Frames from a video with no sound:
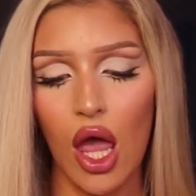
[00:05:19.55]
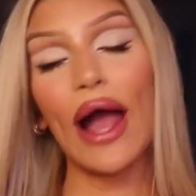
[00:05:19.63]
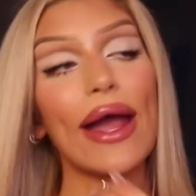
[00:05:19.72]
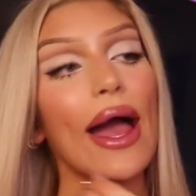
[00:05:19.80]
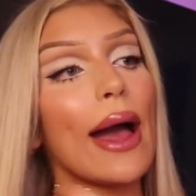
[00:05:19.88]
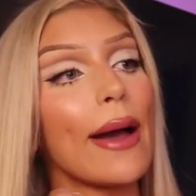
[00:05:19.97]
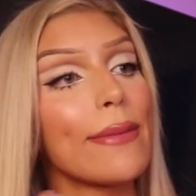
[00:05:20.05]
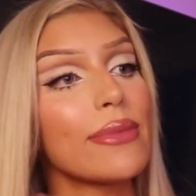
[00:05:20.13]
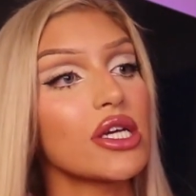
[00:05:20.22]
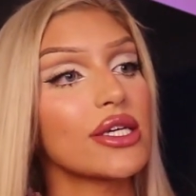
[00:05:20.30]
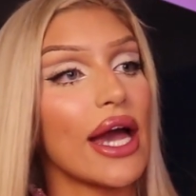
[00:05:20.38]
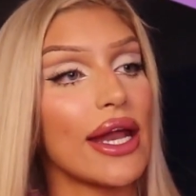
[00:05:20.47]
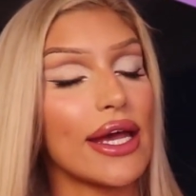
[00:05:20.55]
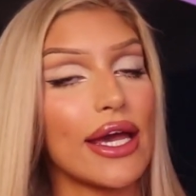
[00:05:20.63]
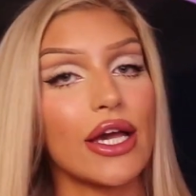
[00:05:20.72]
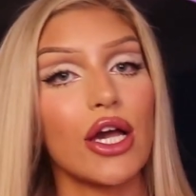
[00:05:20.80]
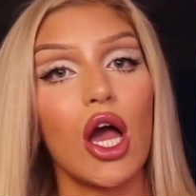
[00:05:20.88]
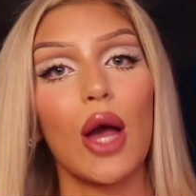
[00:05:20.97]
I am
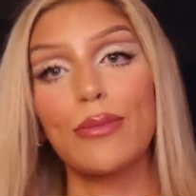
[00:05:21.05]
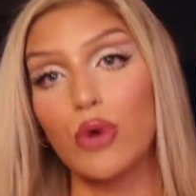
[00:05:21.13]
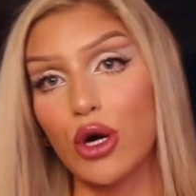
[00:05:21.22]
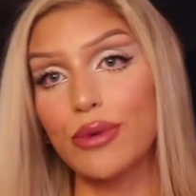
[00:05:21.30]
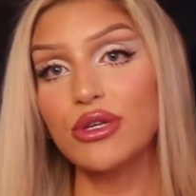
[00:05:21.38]
getting more